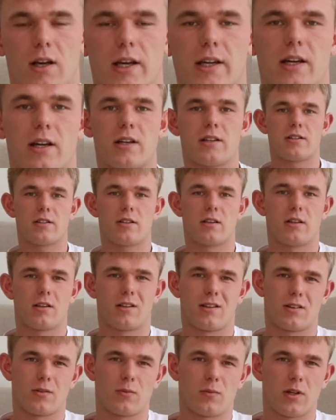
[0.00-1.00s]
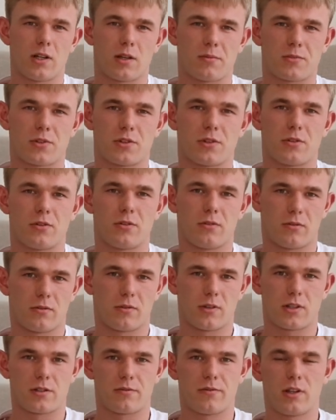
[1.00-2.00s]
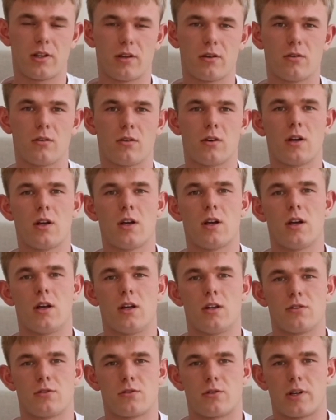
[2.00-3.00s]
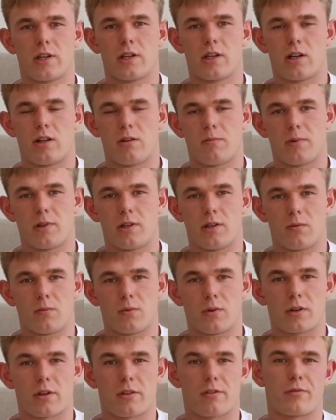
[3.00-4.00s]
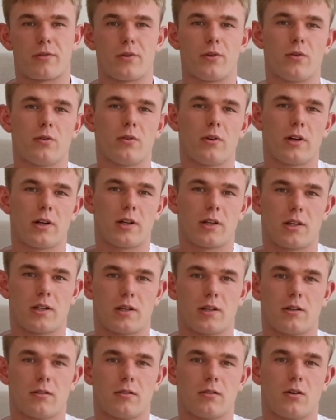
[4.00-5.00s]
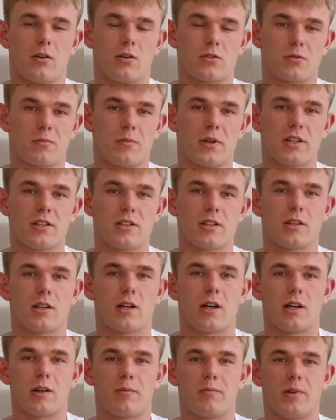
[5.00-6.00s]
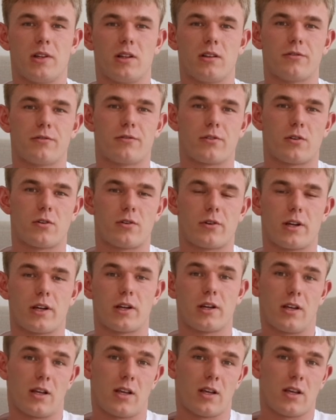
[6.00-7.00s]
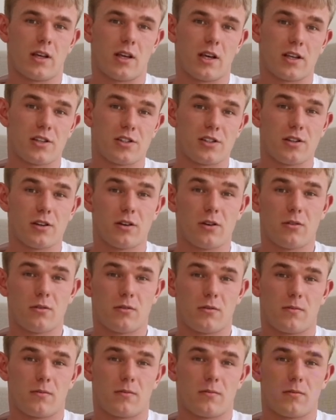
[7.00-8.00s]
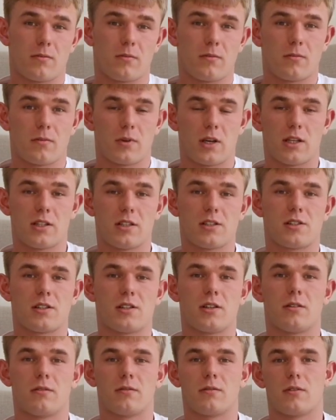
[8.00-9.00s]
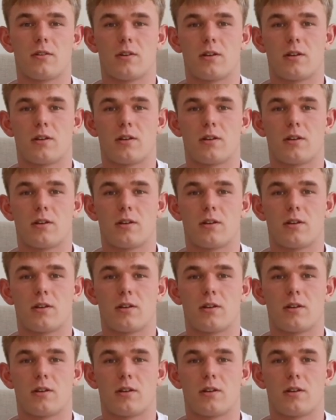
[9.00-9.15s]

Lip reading: Hi guys, and welcome to this video. Today I'll be walking through automation I built for a SEO agency,